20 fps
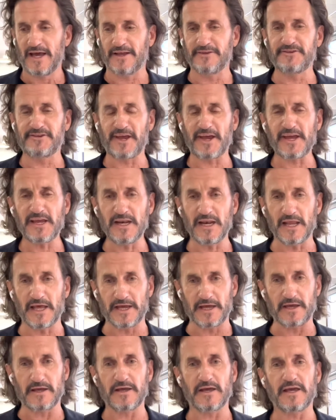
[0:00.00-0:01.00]
And
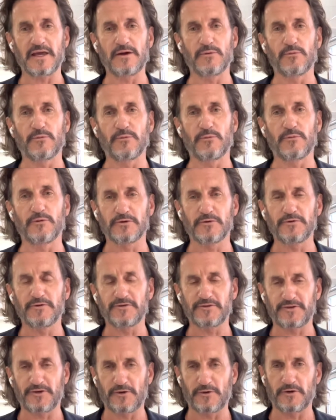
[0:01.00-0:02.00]
secondly, it was
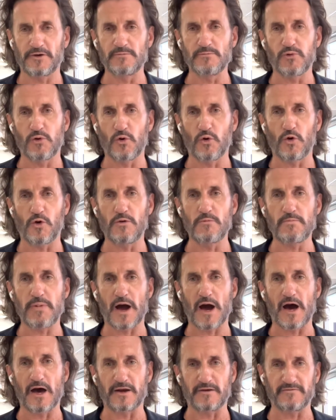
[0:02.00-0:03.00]
also an important
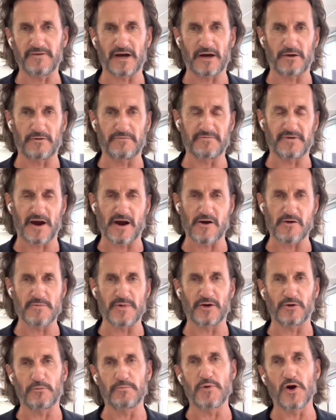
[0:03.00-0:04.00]
part of our
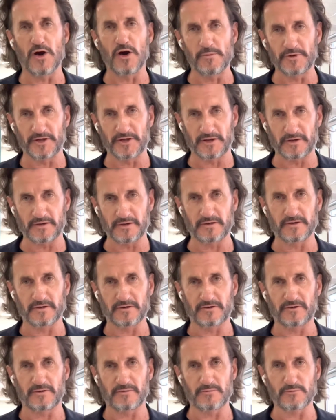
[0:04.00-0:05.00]
environmental permitting
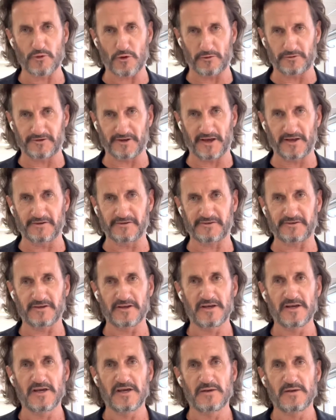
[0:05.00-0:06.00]
process,
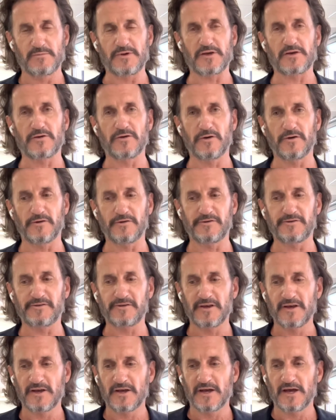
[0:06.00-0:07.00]

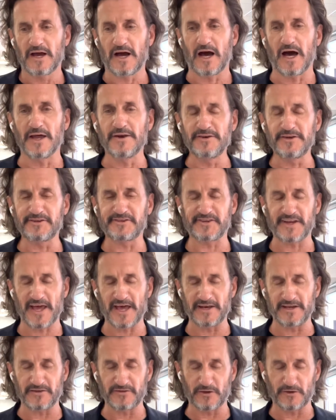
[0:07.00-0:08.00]
because
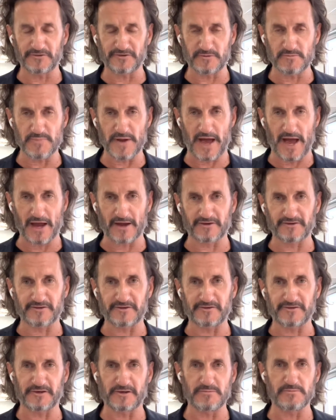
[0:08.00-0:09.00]
understanding those impacts
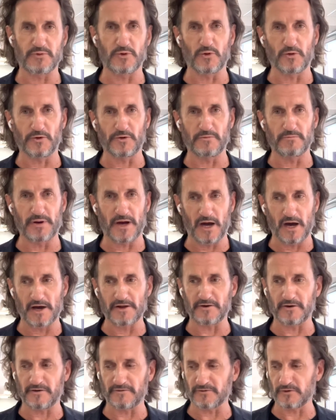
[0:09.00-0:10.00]
is an important
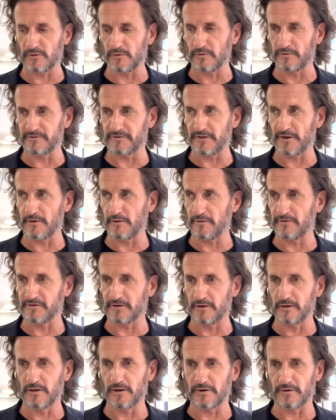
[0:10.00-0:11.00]
part. And of course, there is
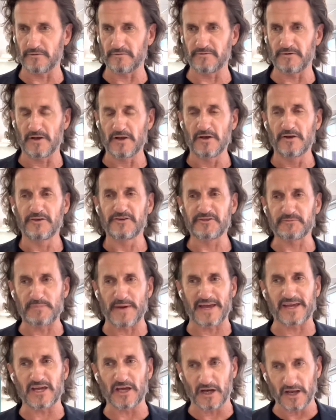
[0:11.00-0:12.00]
a lot of
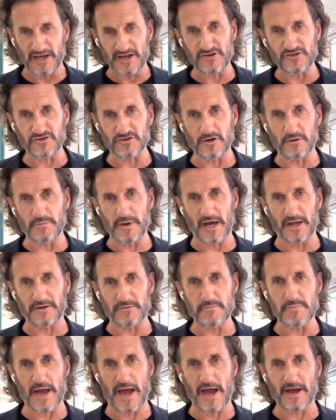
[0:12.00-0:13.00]
speculation about
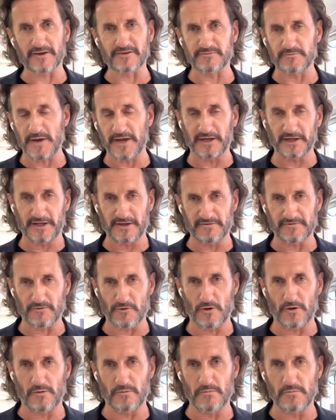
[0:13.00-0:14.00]
impacts, mainly
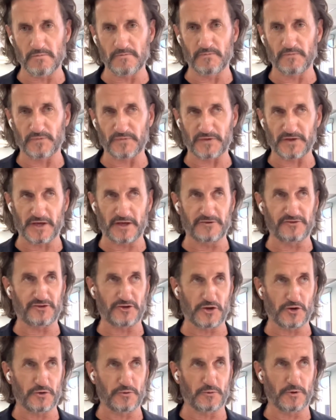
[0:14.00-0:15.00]
from the
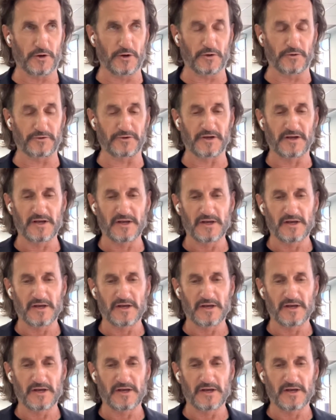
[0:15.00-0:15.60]
MGO world.